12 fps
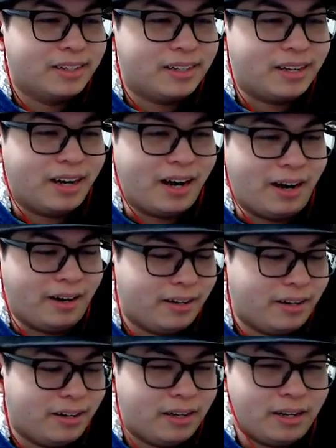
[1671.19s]
Alright.
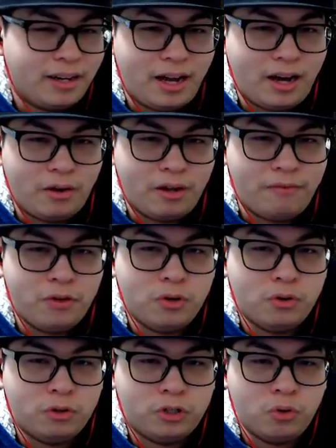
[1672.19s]
Now, if
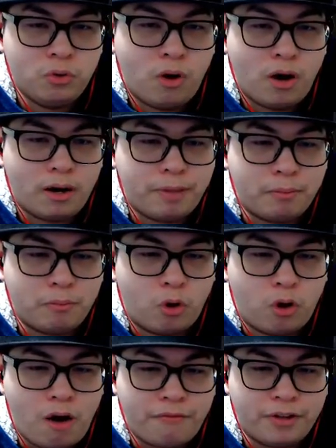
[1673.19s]
you do want a bit more
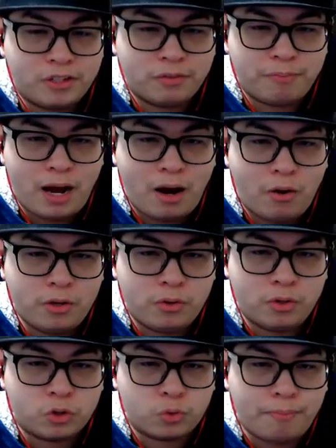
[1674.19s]
offensive power, you can
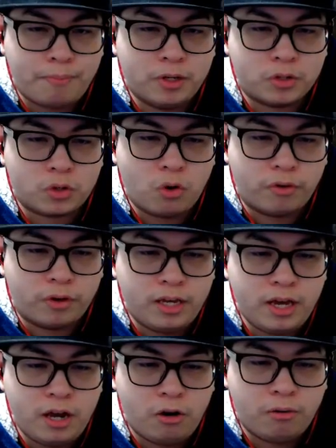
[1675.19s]
swap this over
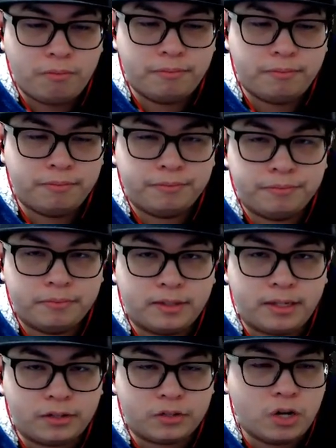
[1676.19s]
here.
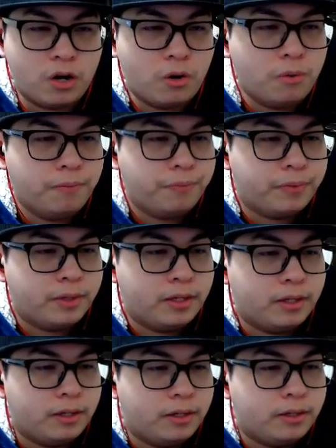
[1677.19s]
So.
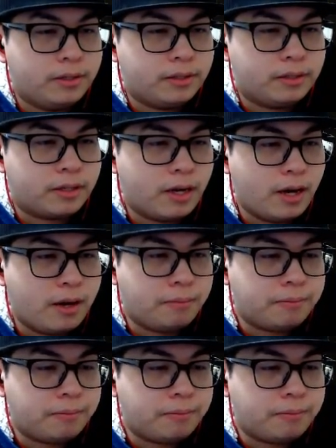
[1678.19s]
Okay.